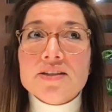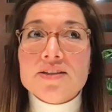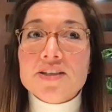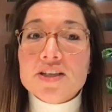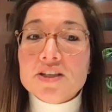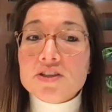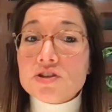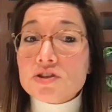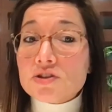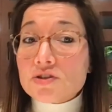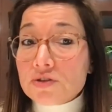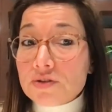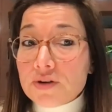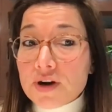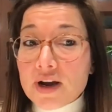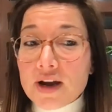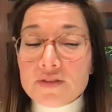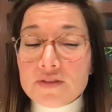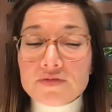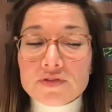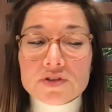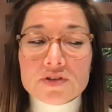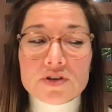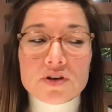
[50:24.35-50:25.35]
digital
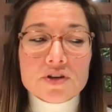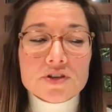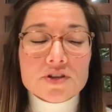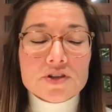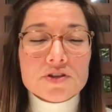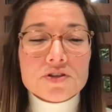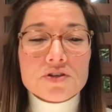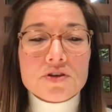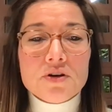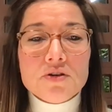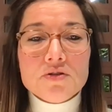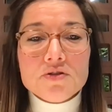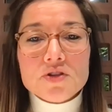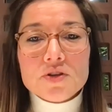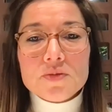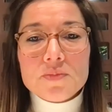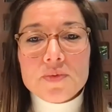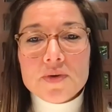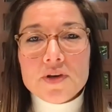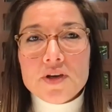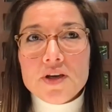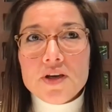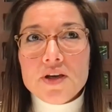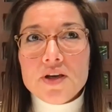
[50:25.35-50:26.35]
avatars is going to
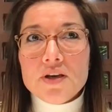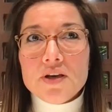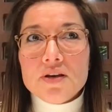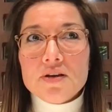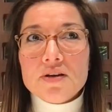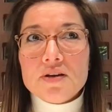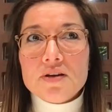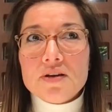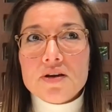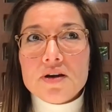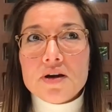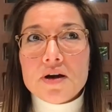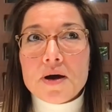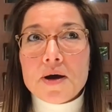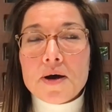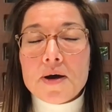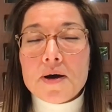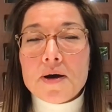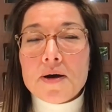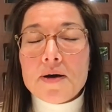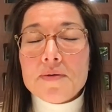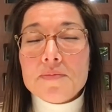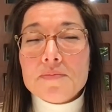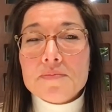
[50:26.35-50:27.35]
be
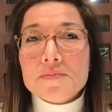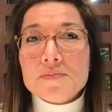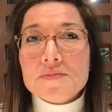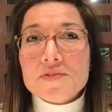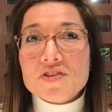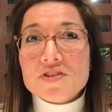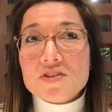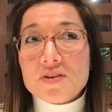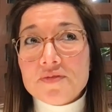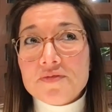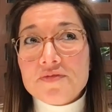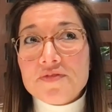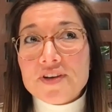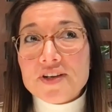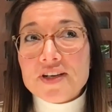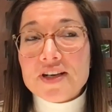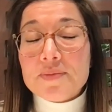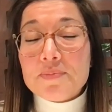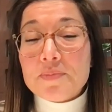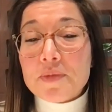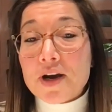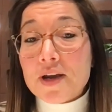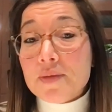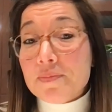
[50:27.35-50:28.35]
um, something
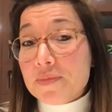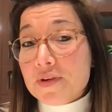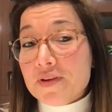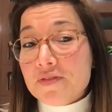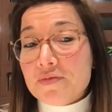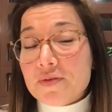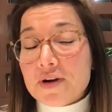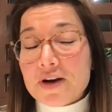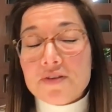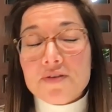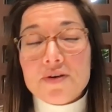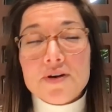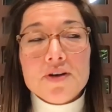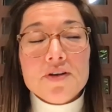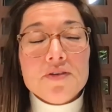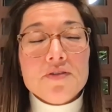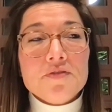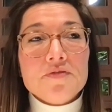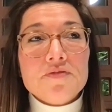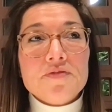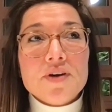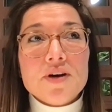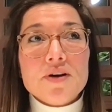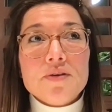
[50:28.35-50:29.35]
that might be very
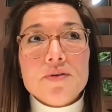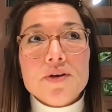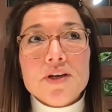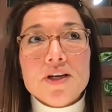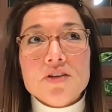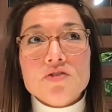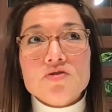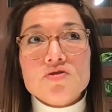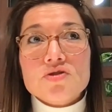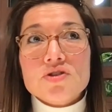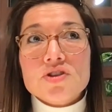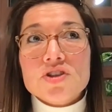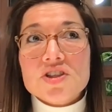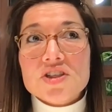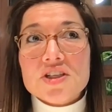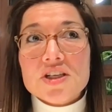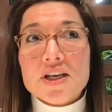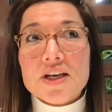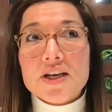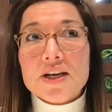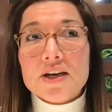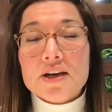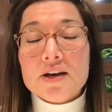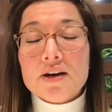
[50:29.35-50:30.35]
very
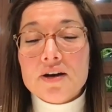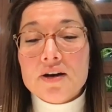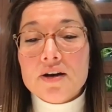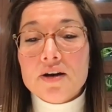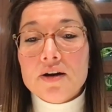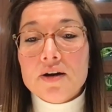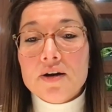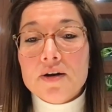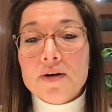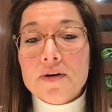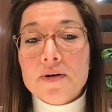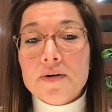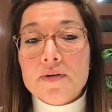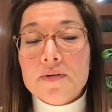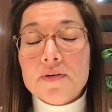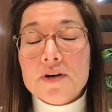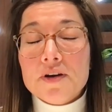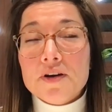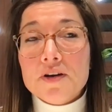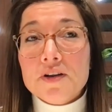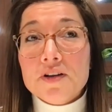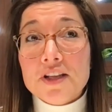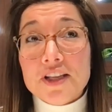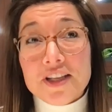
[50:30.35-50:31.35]
interesting, uh,
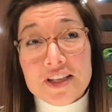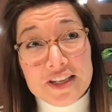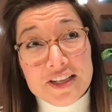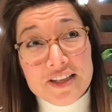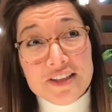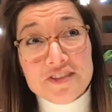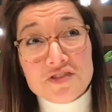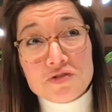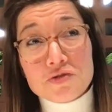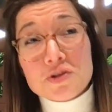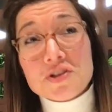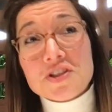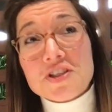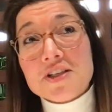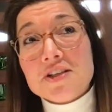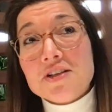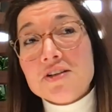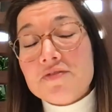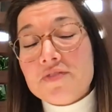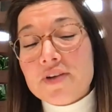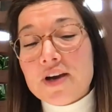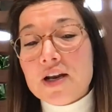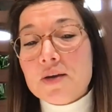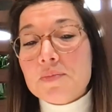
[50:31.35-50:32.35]
an interesting
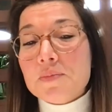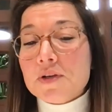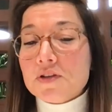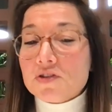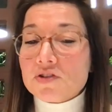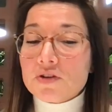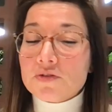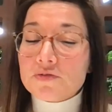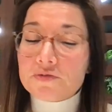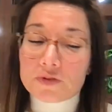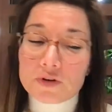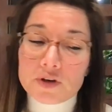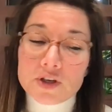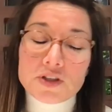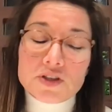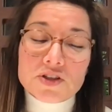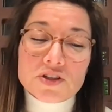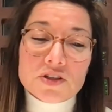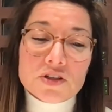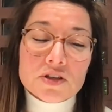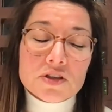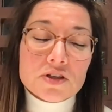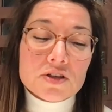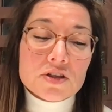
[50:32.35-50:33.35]
development. So, for
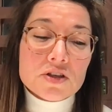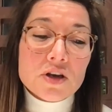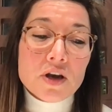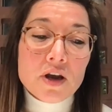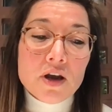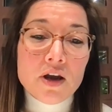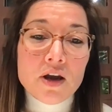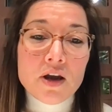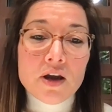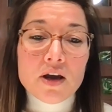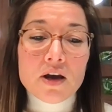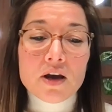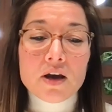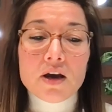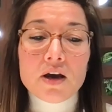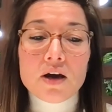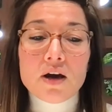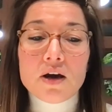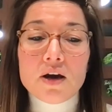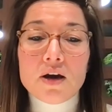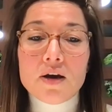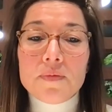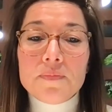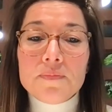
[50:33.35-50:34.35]
instance,
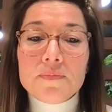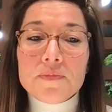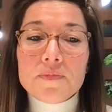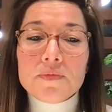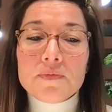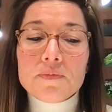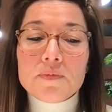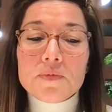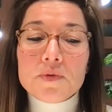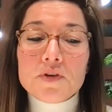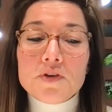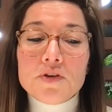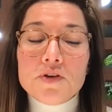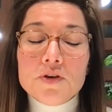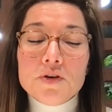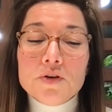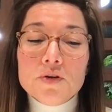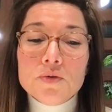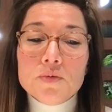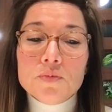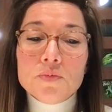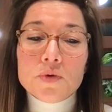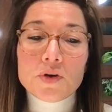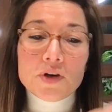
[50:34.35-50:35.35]
um,
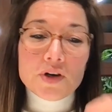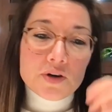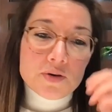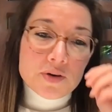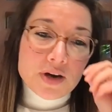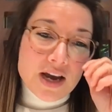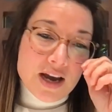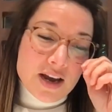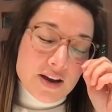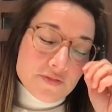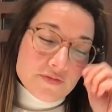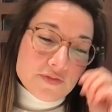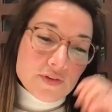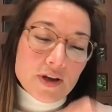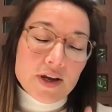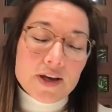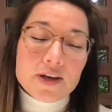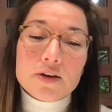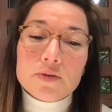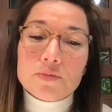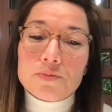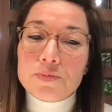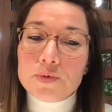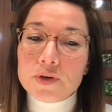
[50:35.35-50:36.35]
you will have
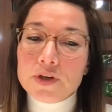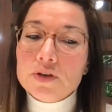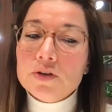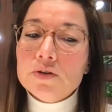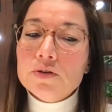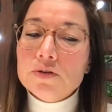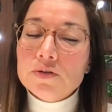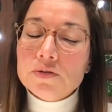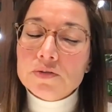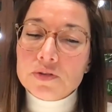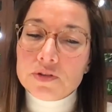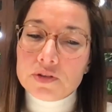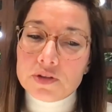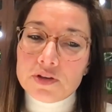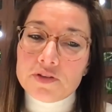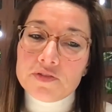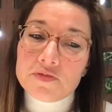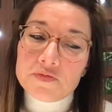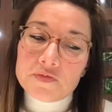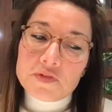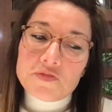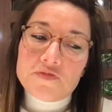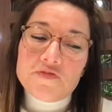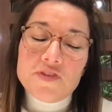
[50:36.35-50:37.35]
like a real.
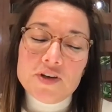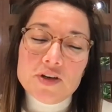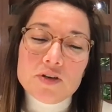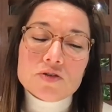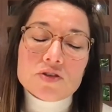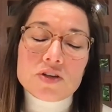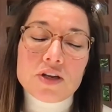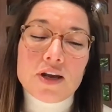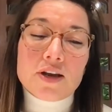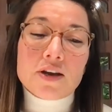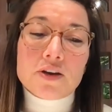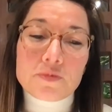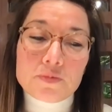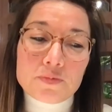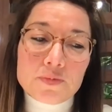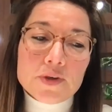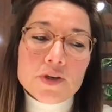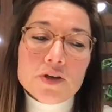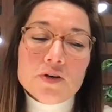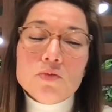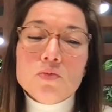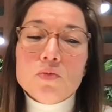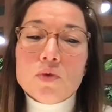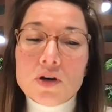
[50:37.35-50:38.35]
feels like a
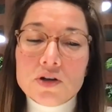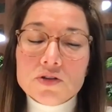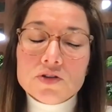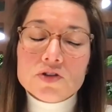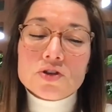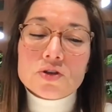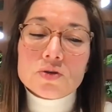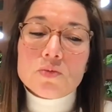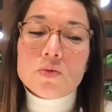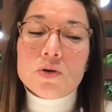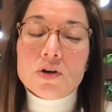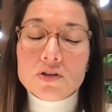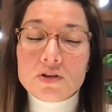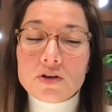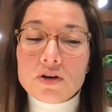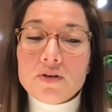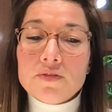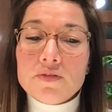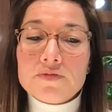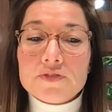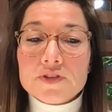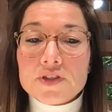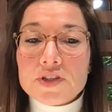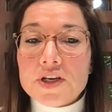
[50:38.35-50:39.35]
real one-to-one
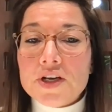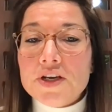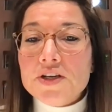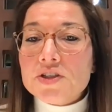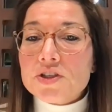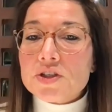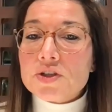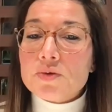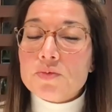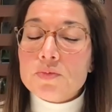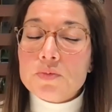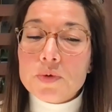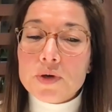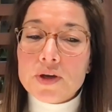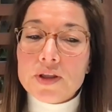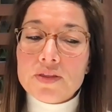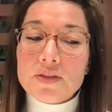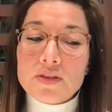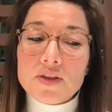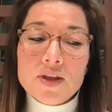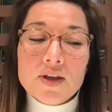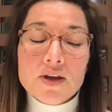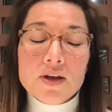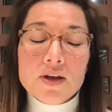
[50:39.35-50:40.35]
conversation with